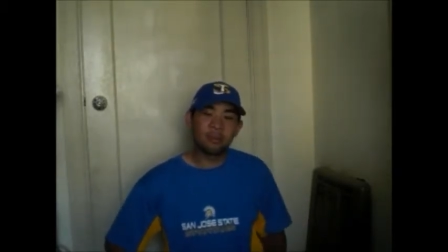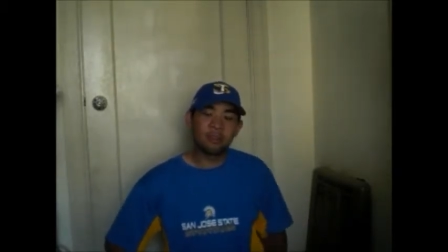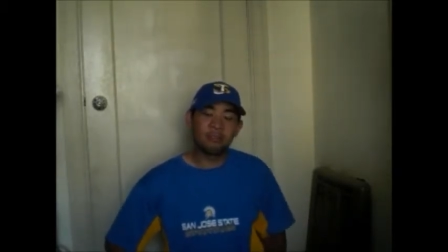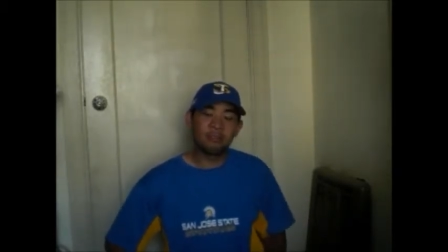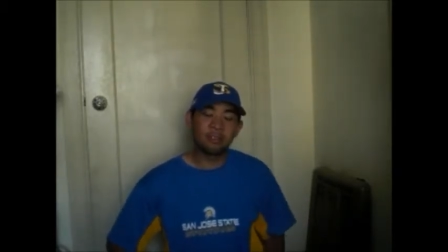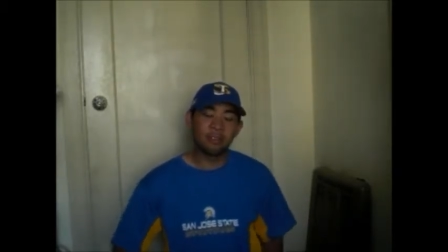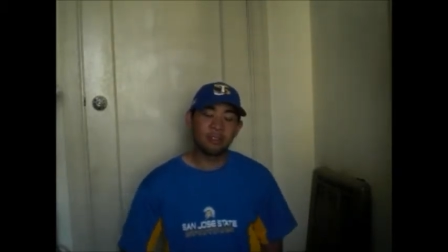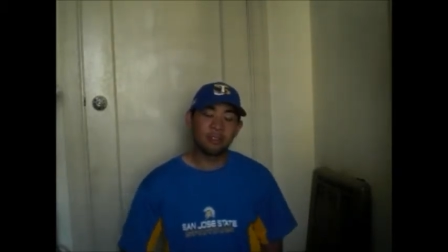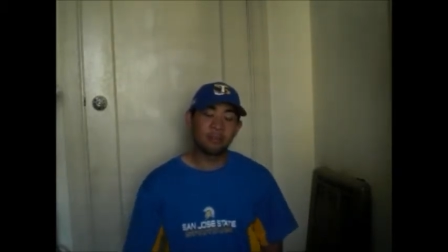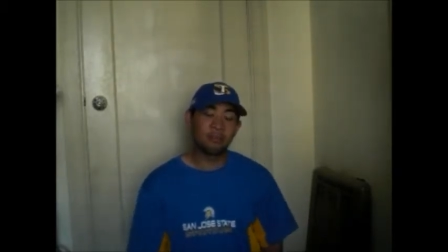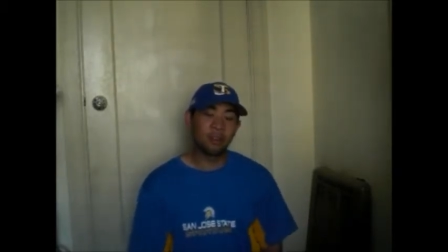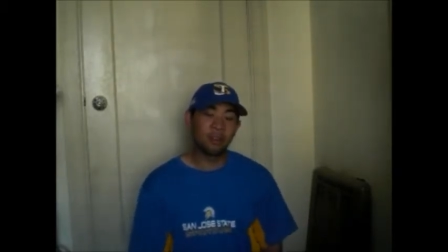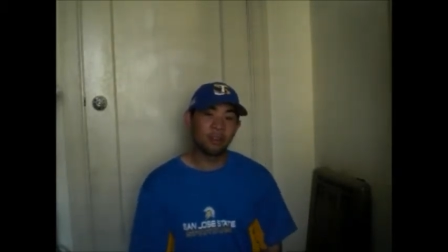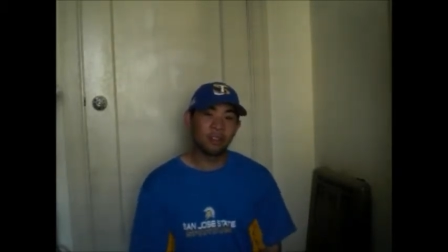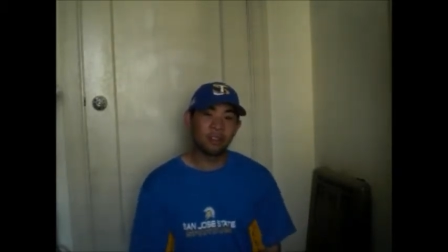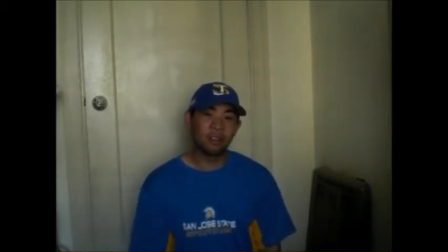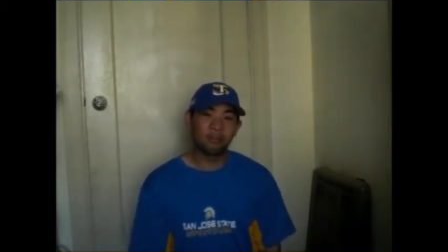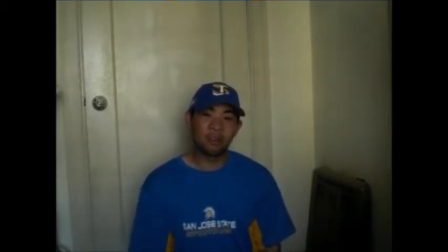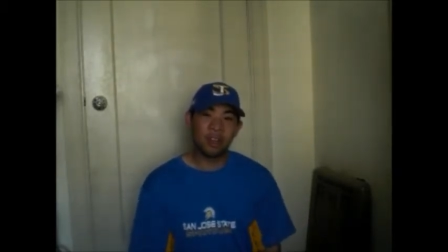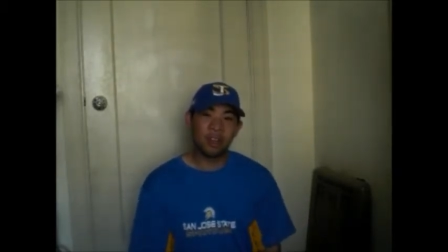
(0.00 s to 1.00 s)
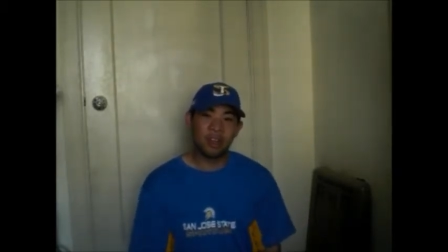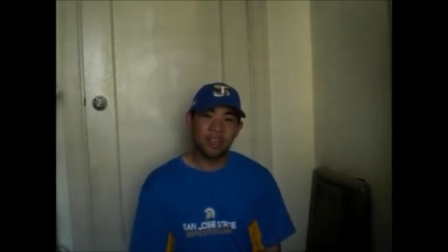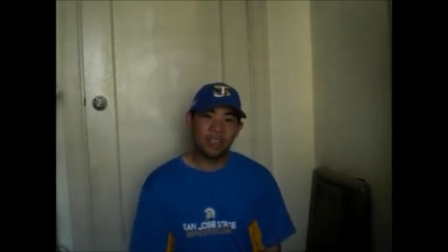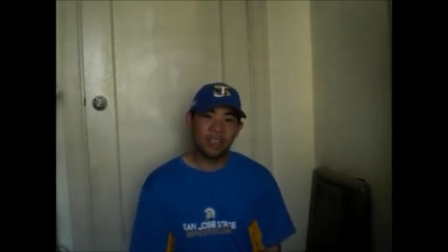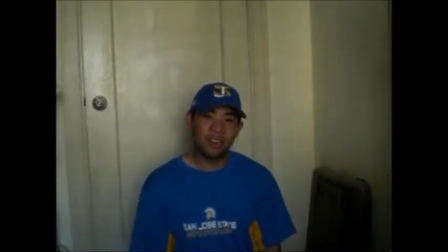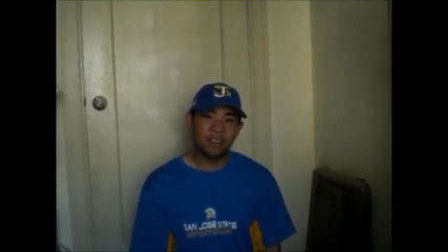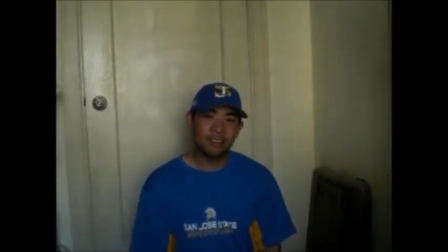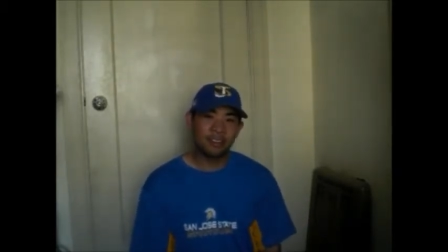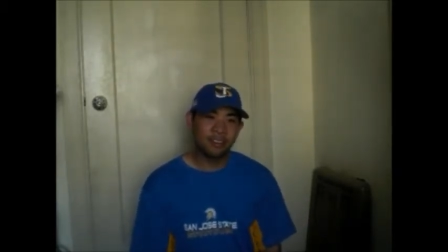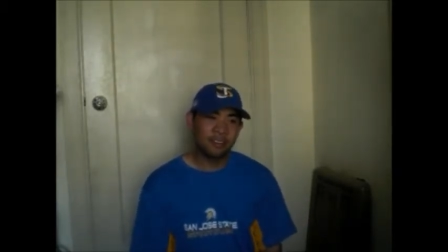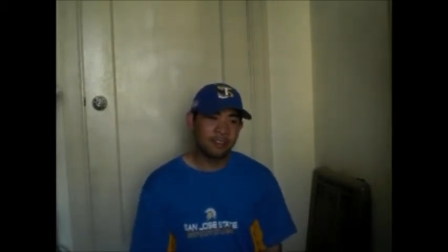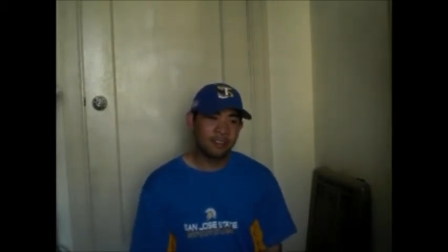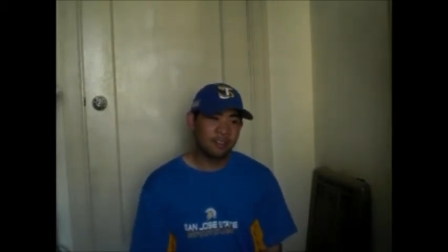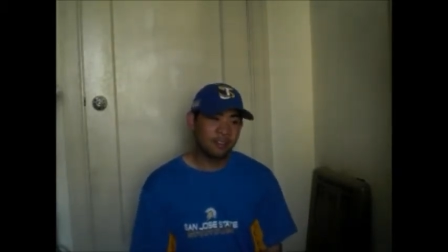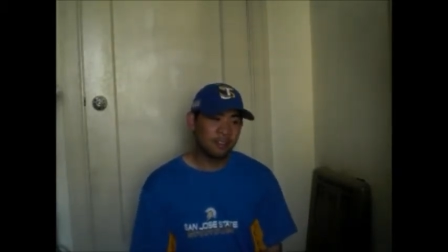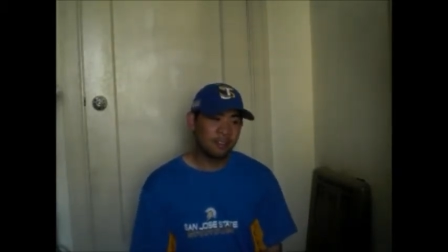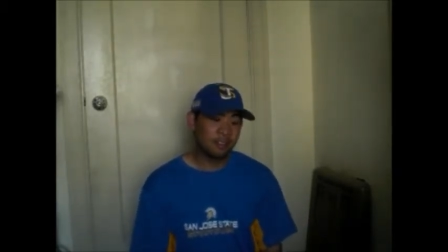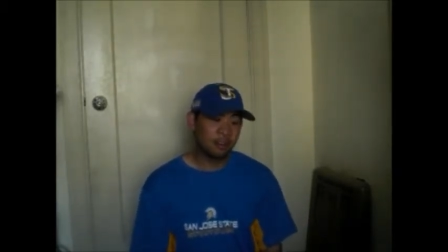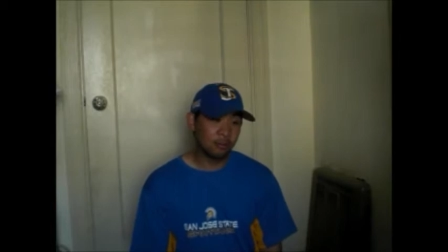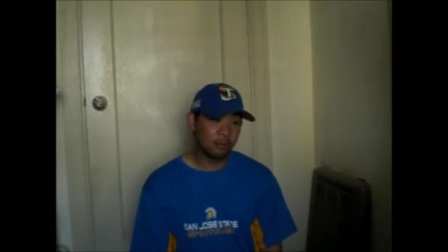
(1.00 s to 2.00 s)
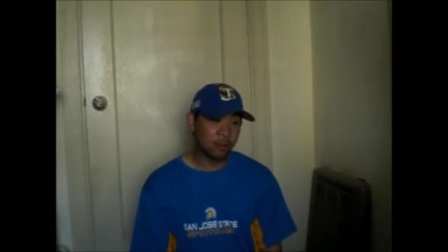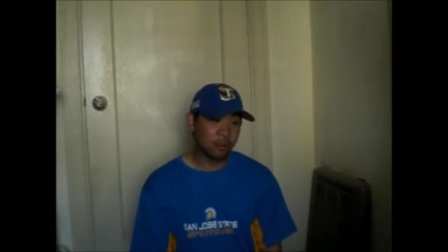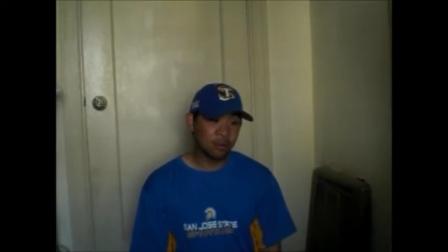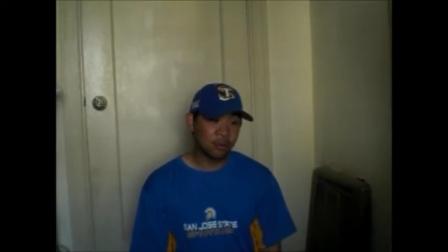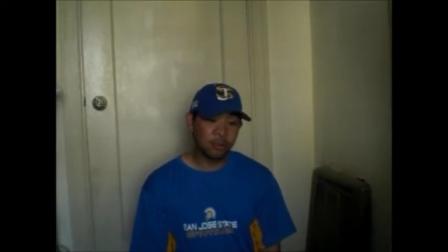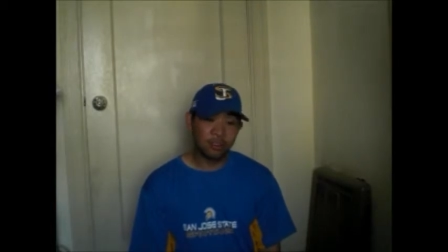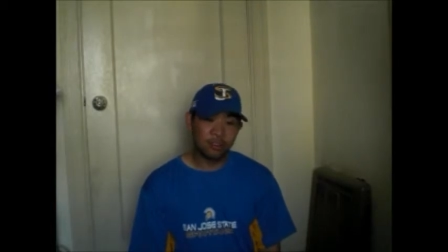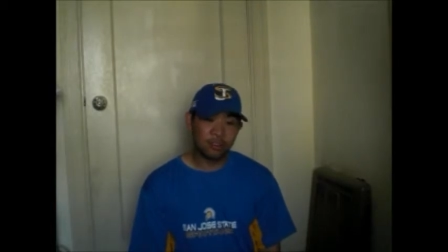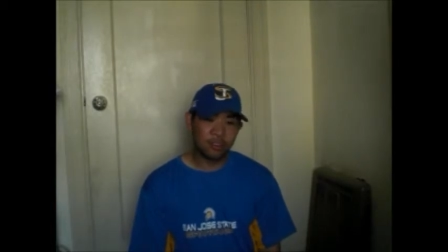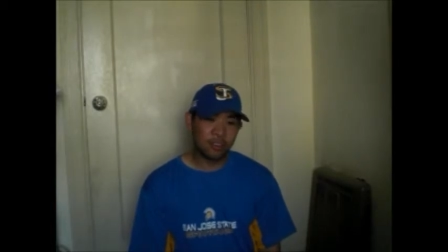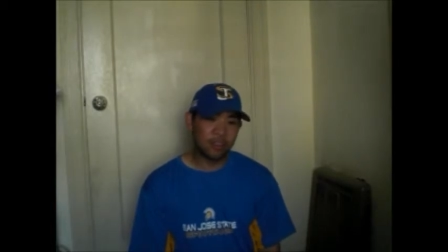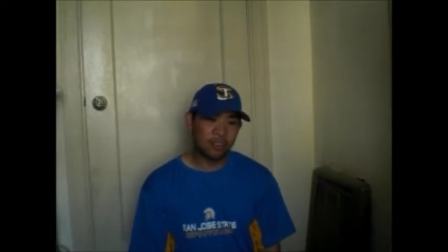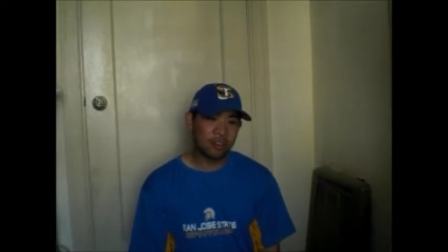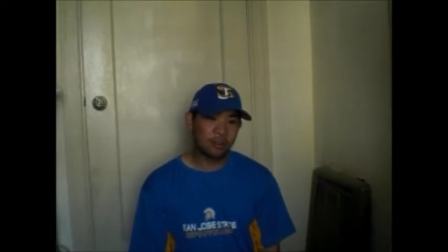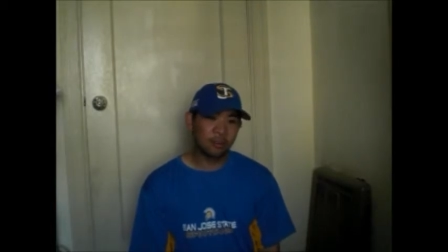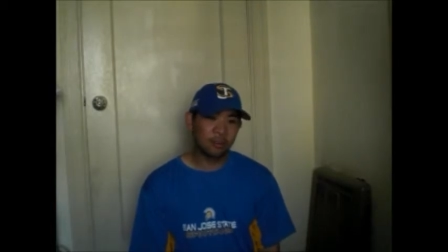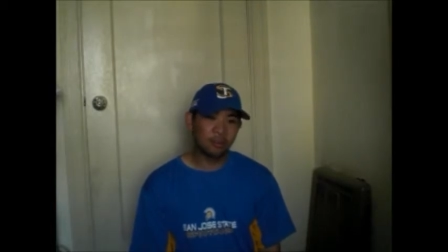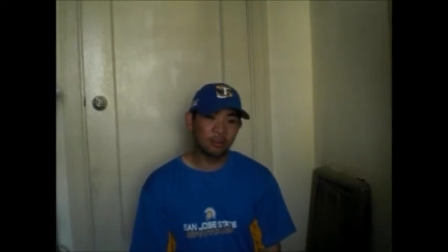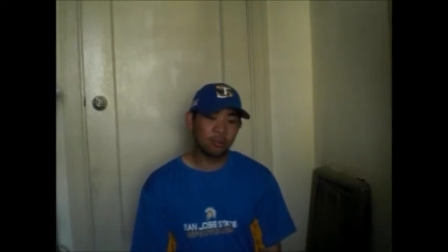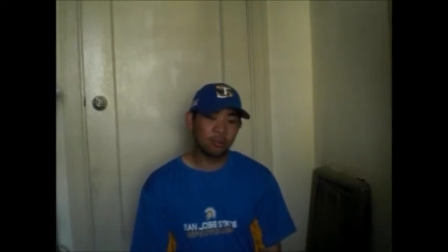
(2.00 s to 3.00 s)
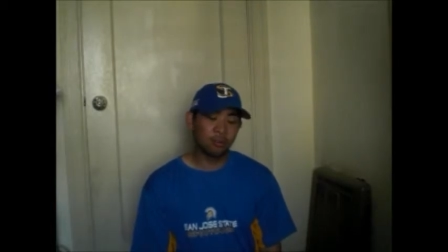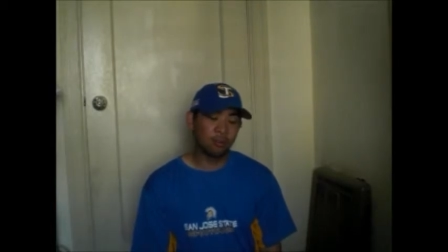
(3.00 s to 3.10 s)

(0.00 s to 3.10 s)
Maybe you could argue nine that were all decided or,